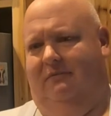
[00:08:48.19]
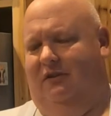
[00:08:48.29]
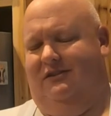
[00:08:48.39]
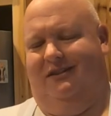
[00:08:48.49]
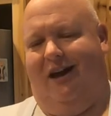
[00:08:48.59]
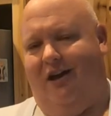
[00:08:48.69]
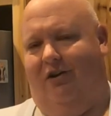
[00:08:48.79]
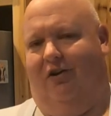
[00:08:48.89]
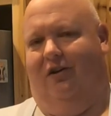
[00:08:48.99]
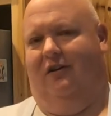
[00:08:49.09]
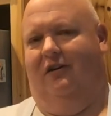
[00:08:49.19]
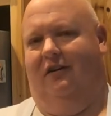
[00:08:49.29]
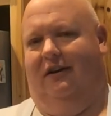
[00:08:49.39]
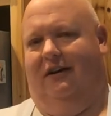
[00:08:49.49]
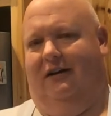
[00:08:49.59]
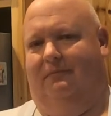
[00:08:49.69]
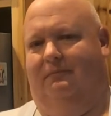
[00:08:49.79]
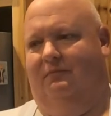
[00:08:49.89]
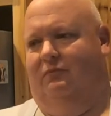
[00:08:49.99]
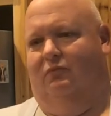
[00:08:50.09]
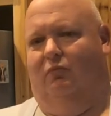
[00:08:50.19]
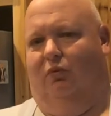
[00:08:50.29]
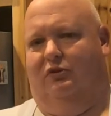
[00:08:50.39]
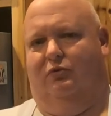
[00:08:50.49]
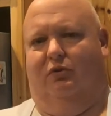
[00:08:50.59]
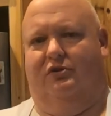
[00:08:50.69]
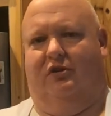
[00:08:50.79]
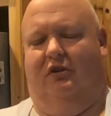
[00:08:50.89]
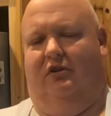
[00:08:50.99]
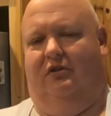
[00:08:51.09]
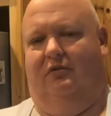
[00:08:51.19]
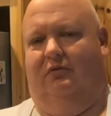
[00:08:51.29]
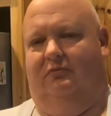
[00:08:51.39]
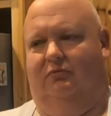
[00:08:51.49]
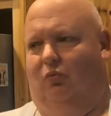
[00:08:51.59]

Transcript: It's not hard. Um, what's the worst you're going to do?